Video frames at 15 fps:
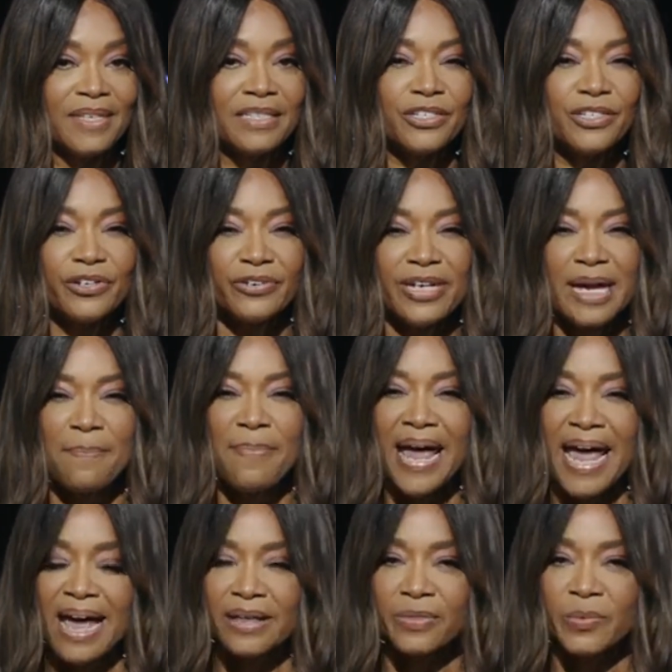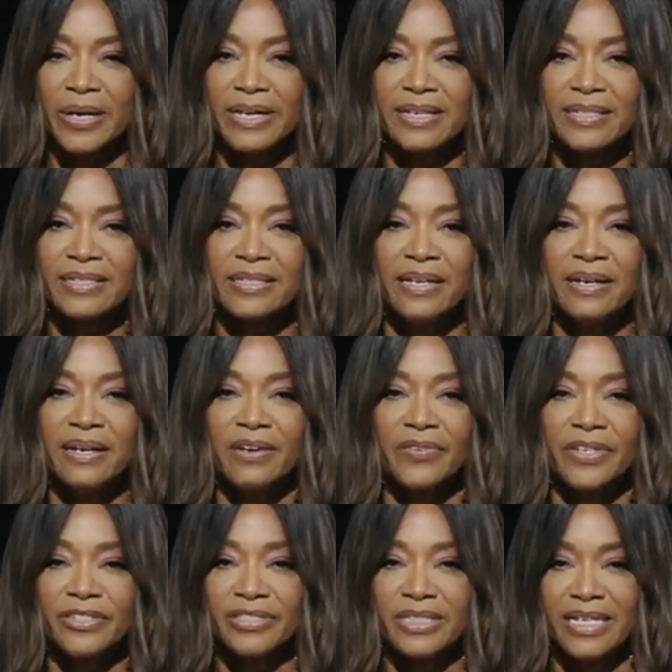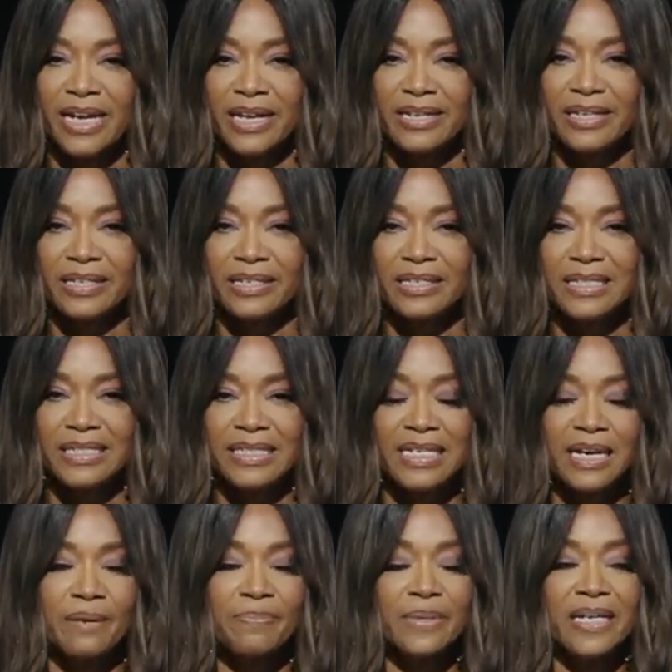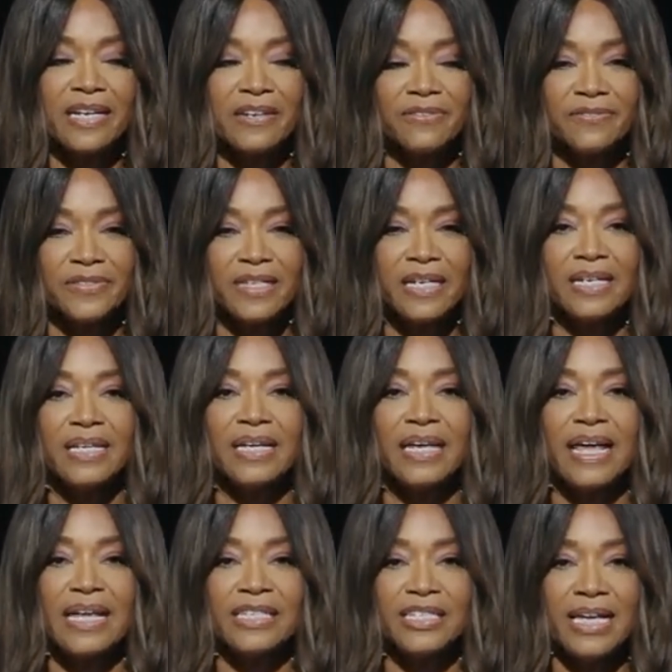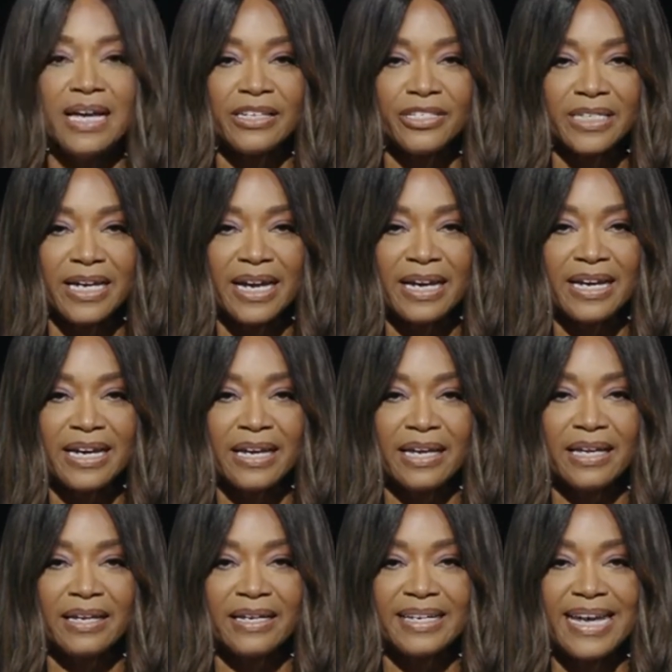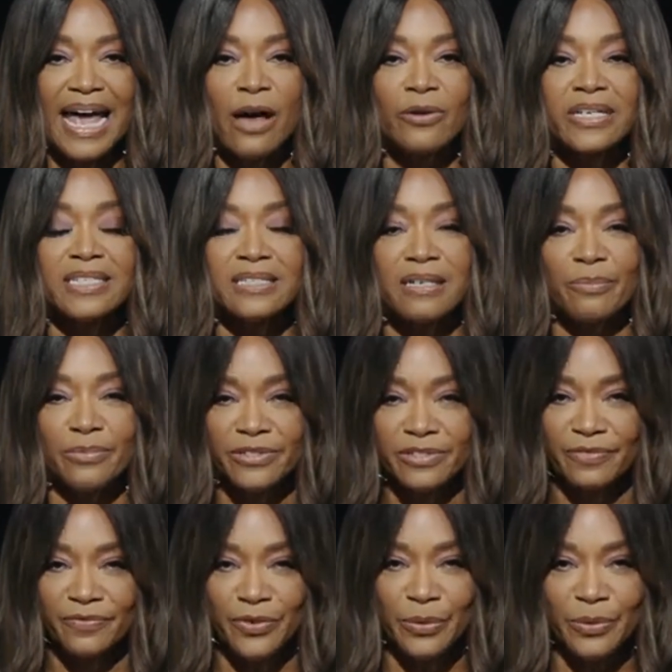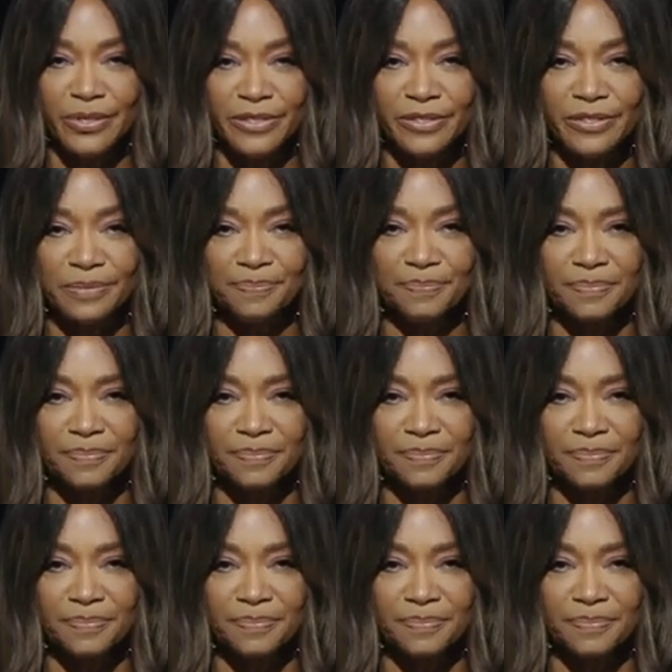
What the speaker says: to create pathways of understanding, to uplift and to educate countless numbers of viewers.